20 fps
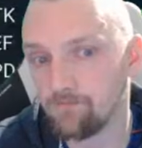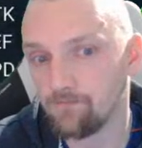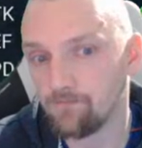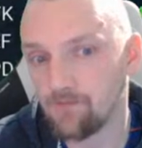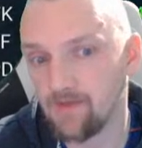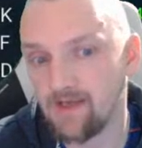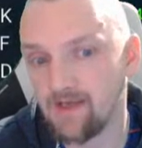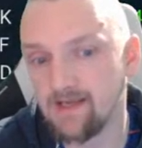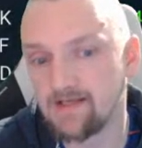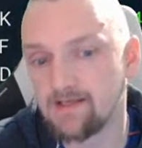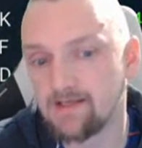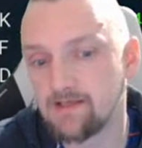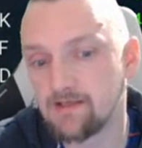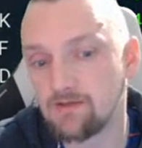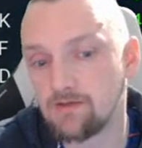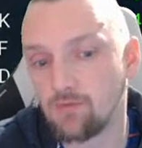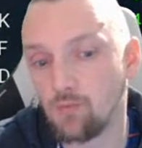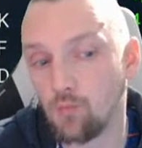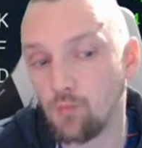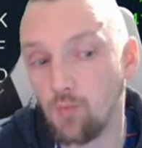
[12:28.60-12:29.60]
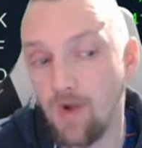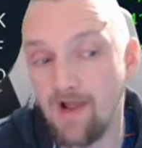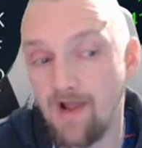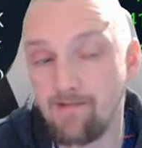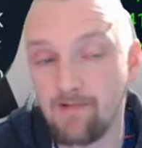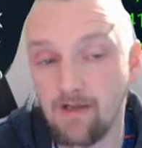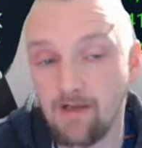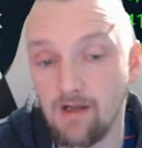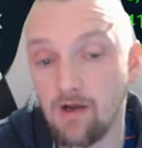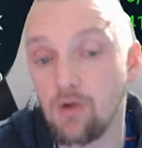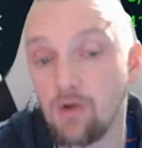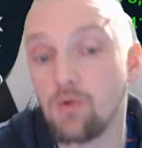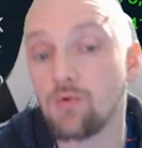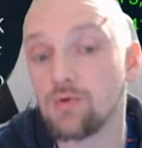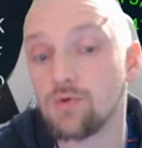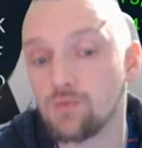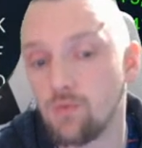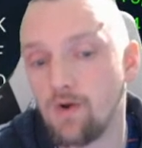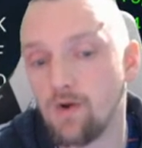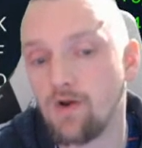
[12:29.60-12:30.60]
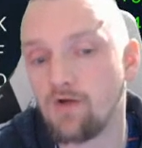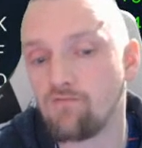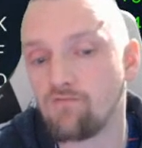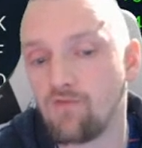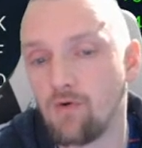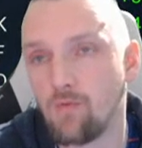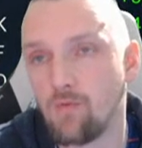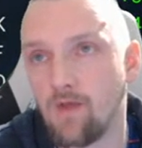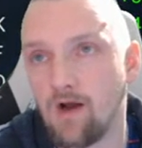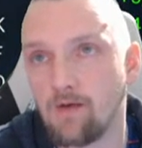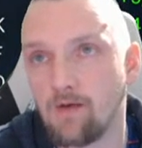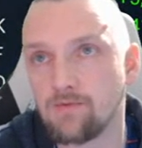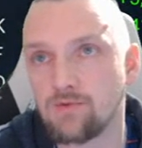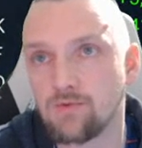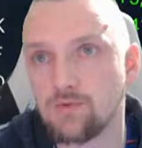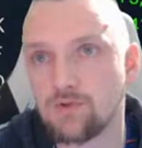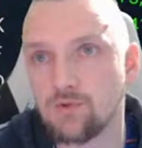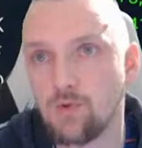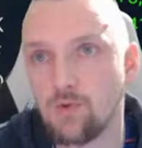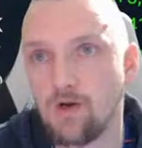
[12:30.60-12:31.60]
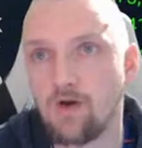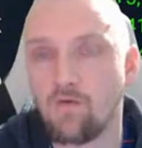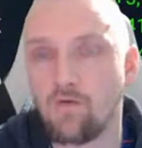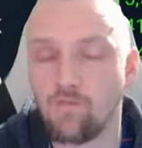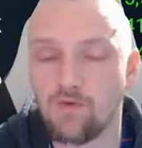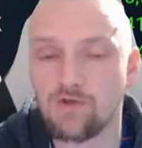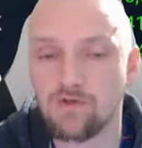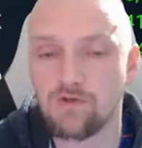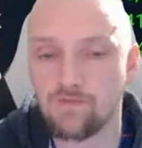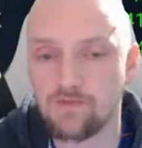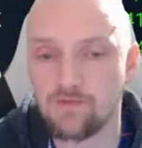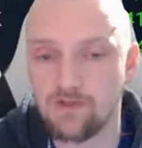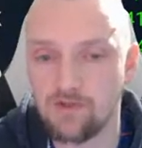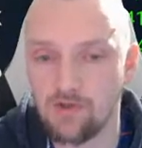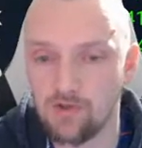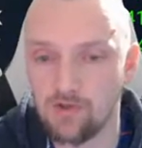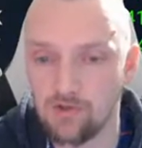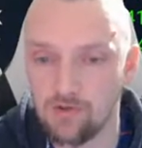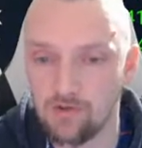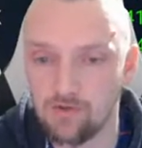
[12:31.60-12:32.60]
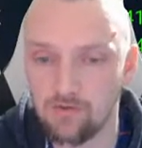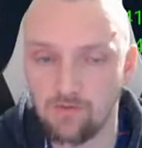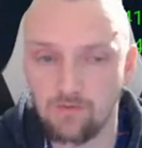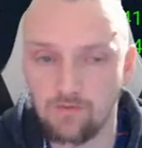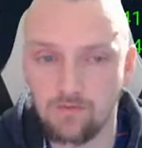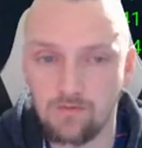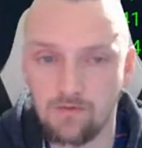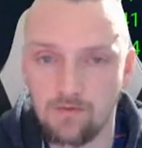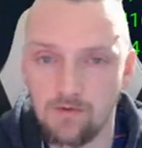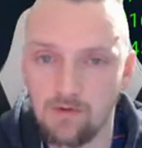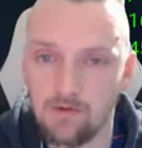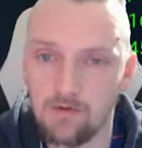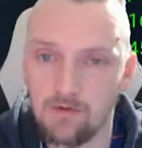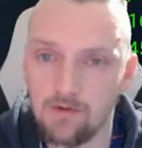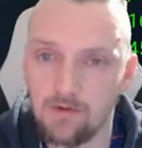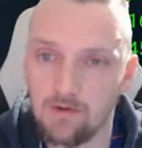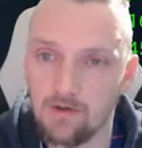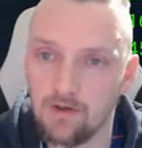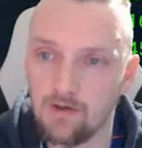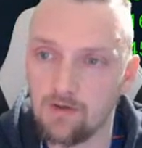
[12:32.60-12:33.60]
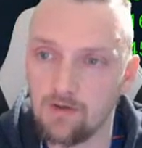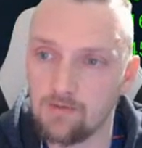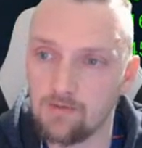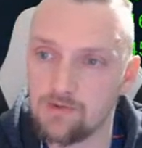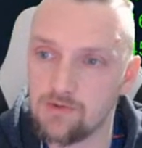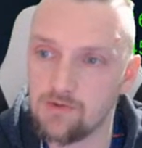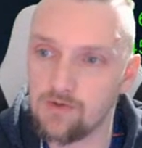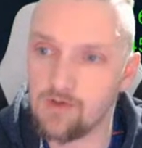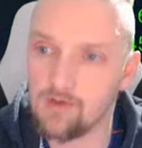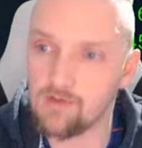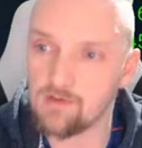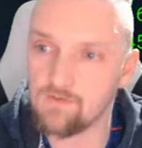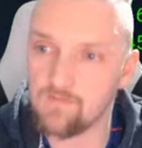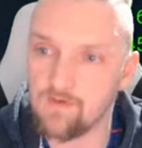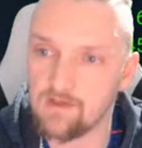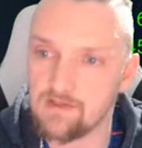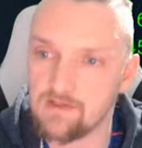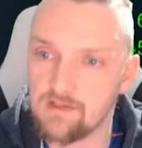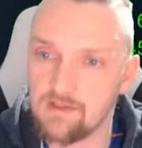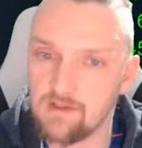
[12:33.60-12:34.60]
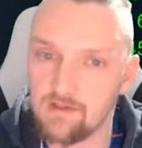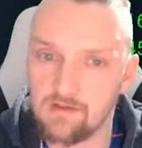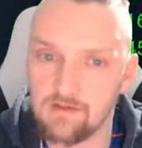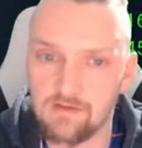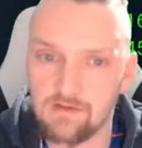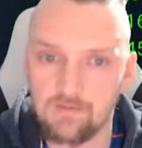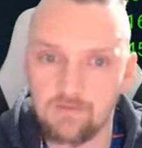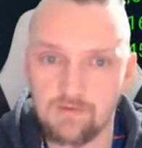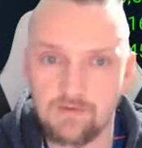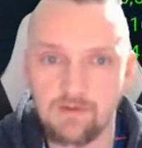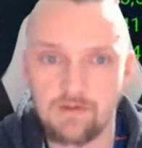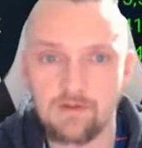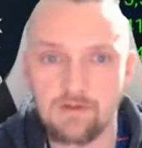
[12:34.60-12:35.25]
It's where it goes when I roll that up to a 12, which obviously I'll do during artifact enhancement.